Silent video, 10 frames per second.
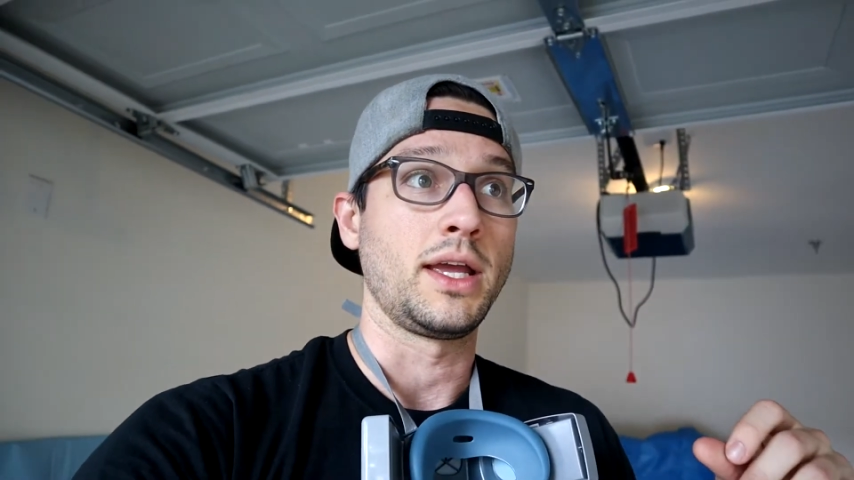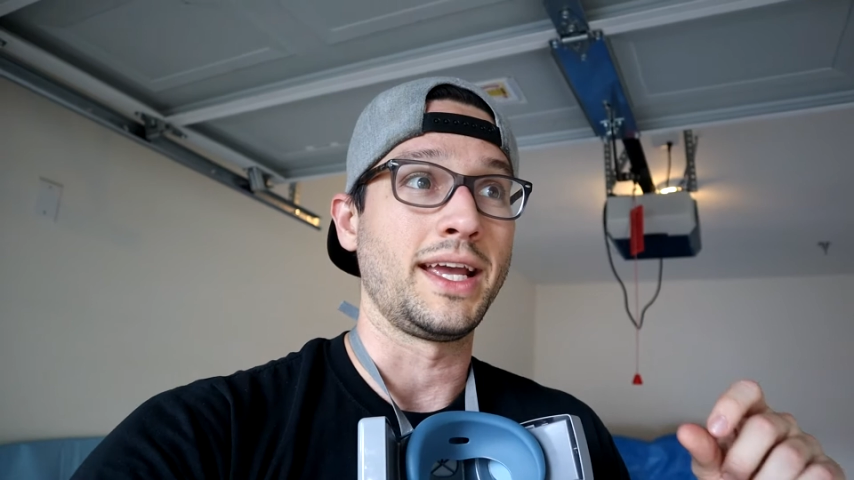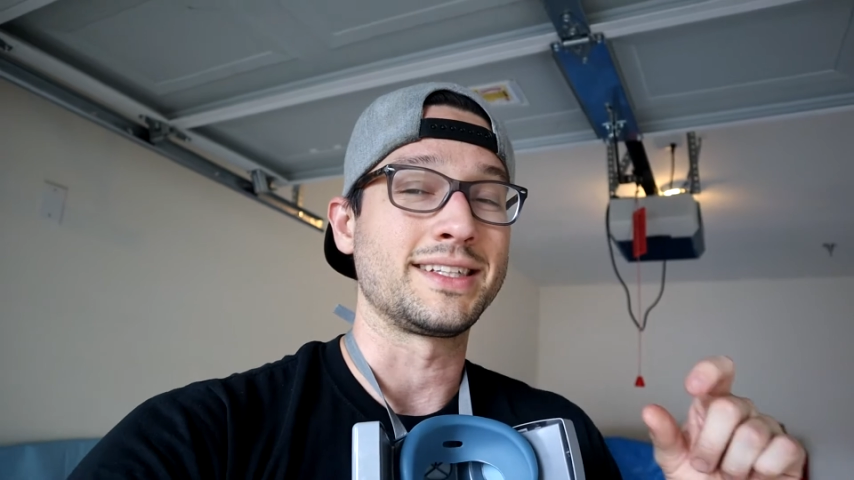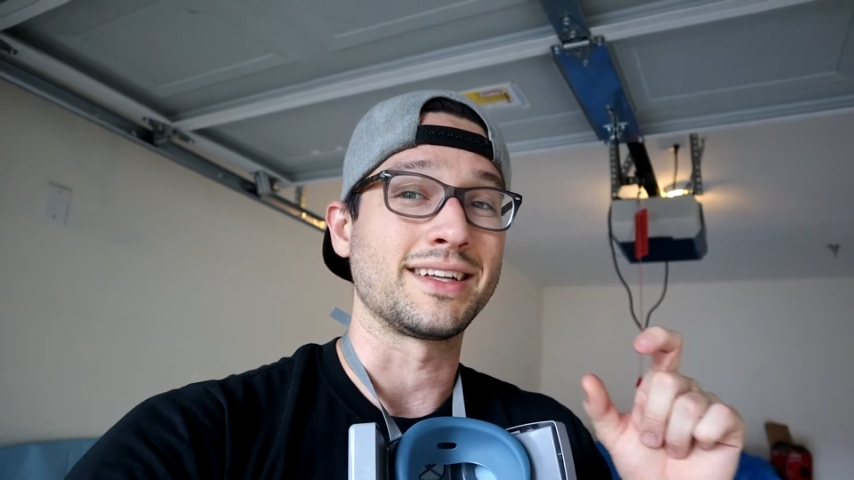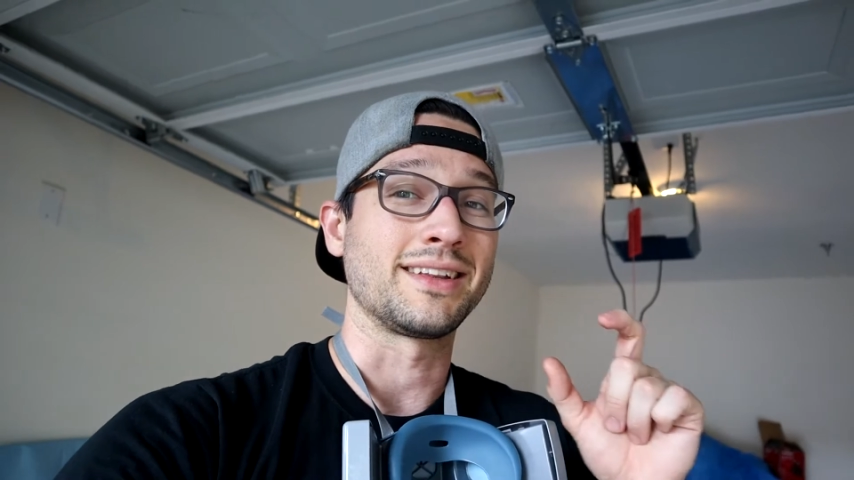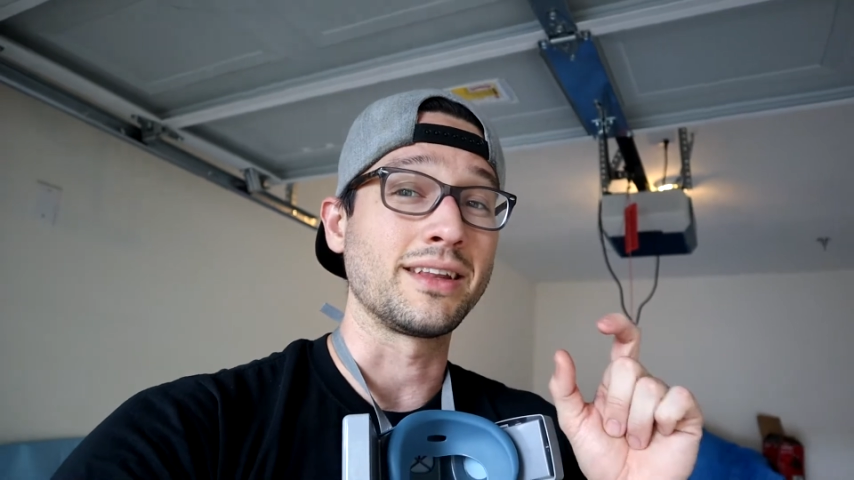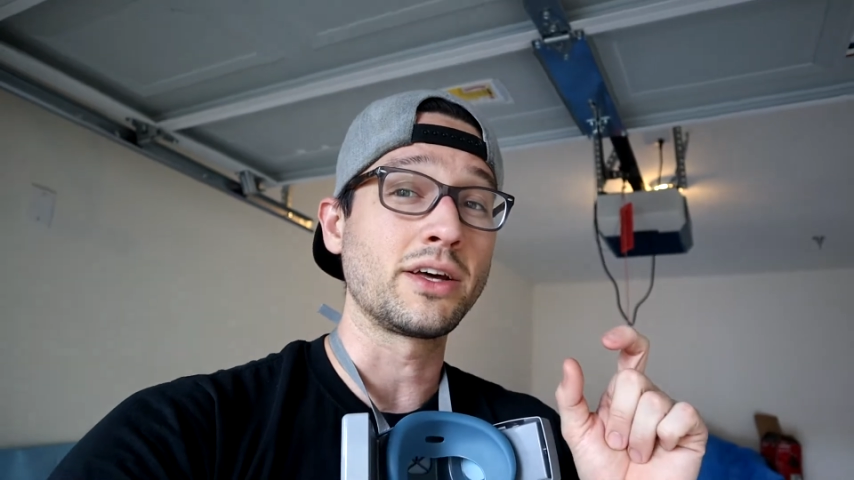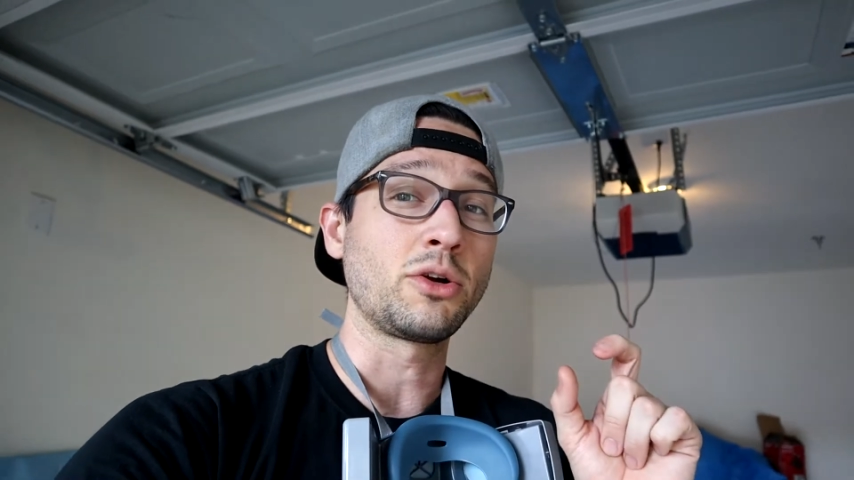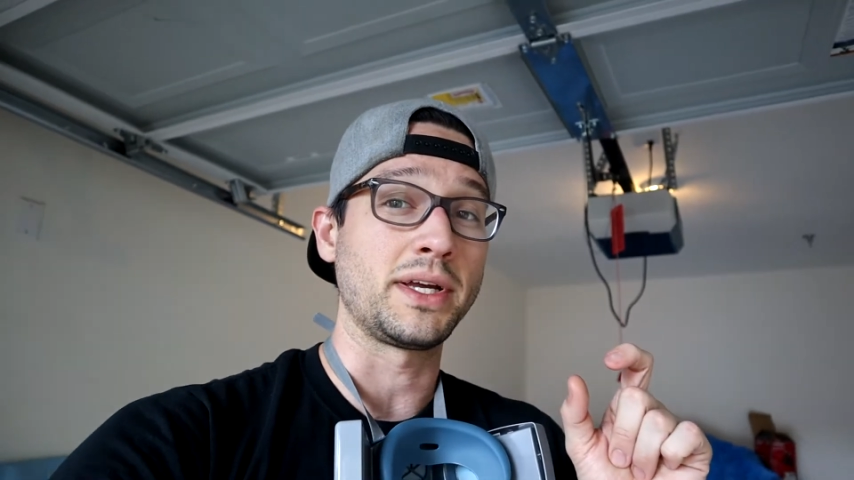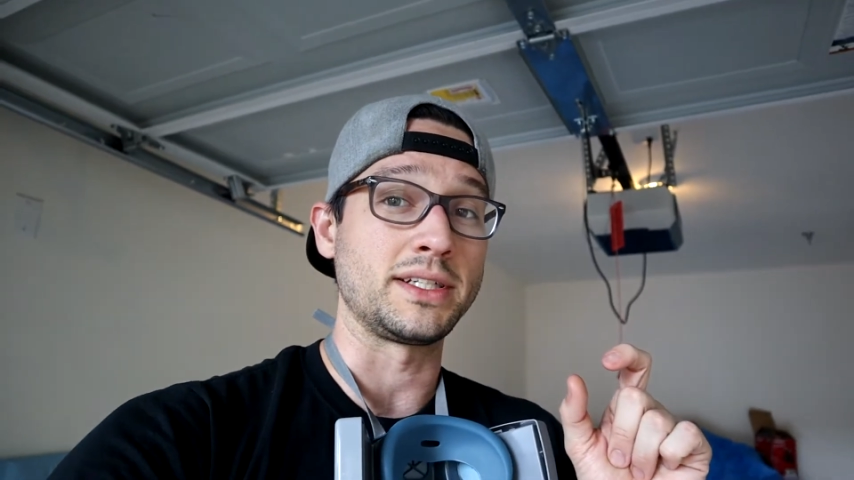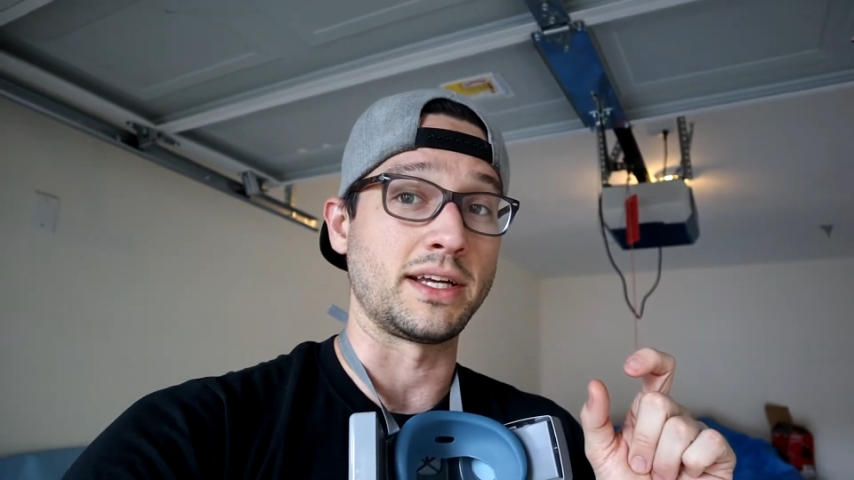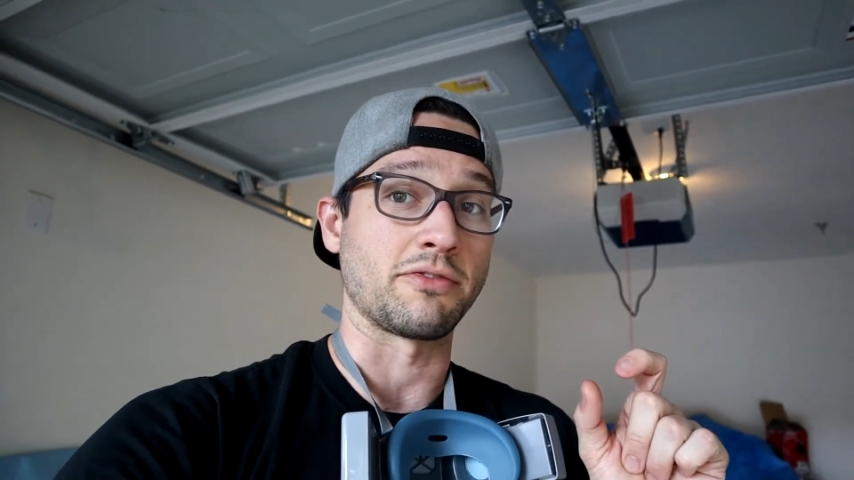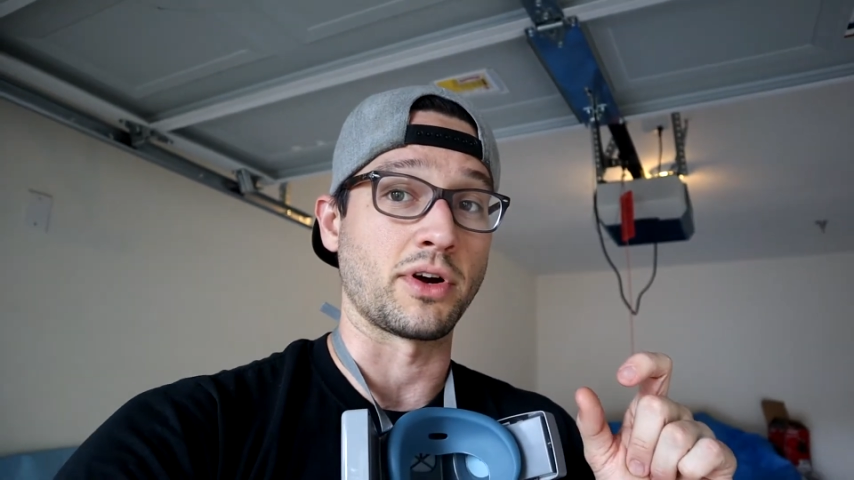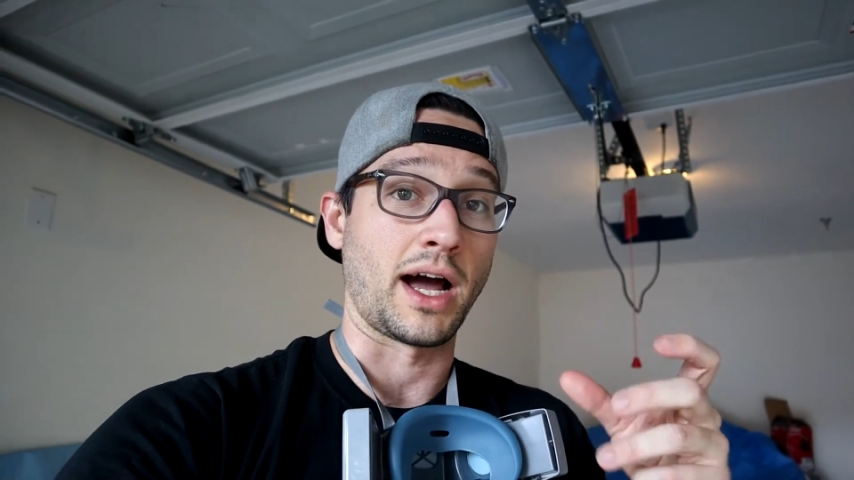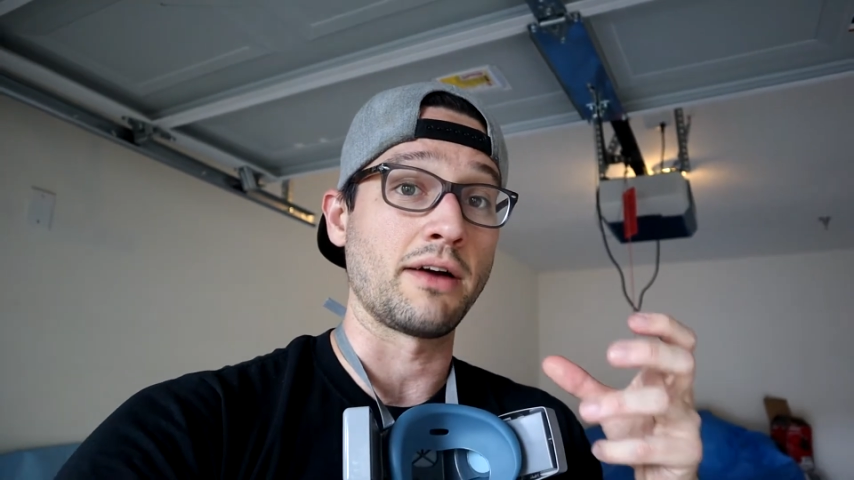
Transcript: it's a little bit different.